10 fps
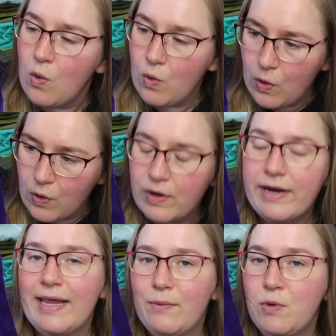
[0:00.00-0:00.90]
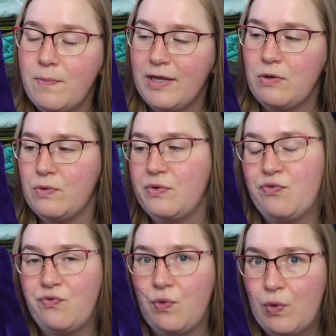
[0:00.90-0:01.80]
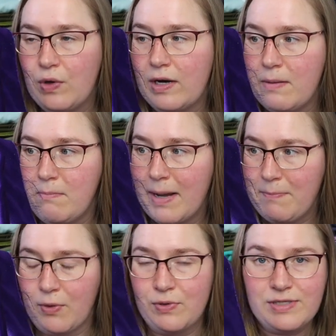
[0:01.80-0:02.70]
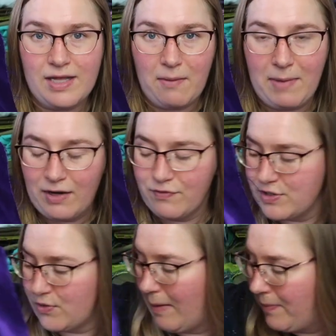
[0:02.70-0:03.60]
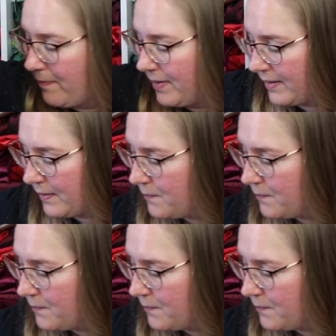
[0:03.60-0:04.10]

or it will be good for my bows that I make for Scrap-Epic.